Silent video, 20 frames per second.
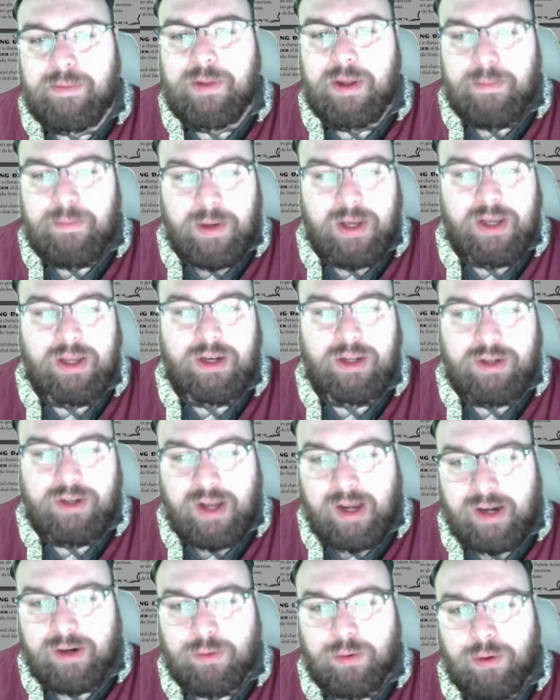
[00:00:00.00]
they make an
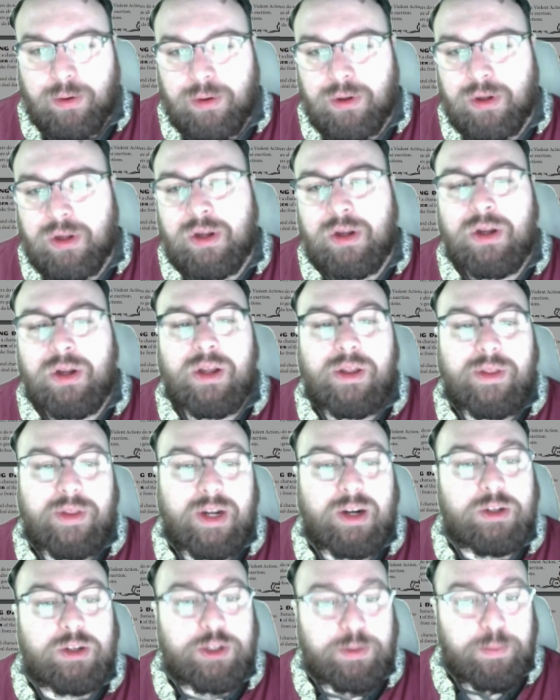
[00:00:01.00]
attack roll,
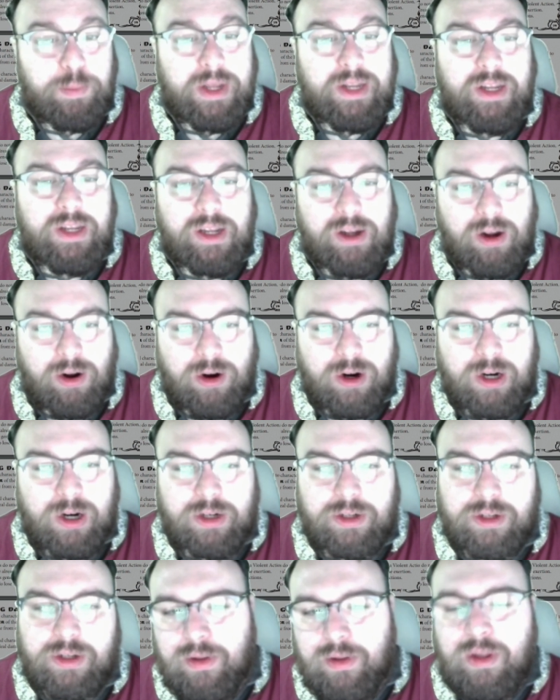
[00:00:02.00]
they are spending a
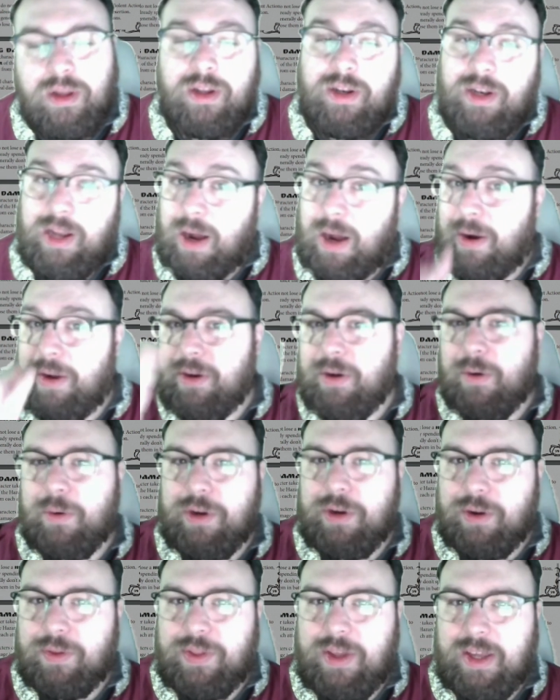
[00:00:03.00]
heart. Now I know what
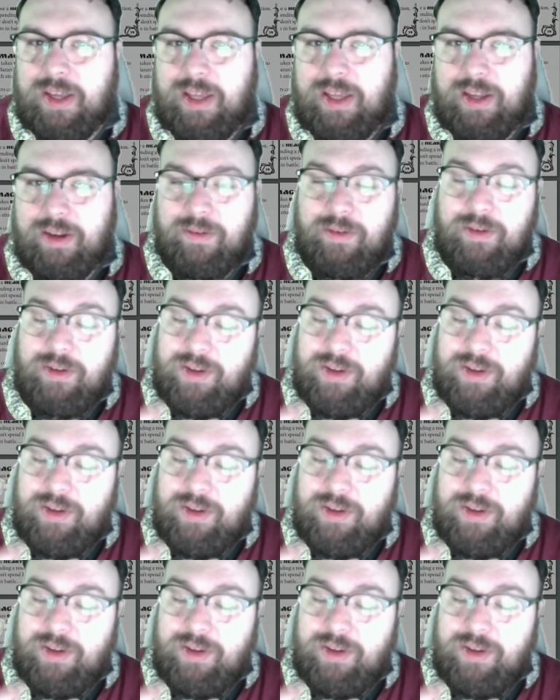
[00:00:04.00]
you're thinking.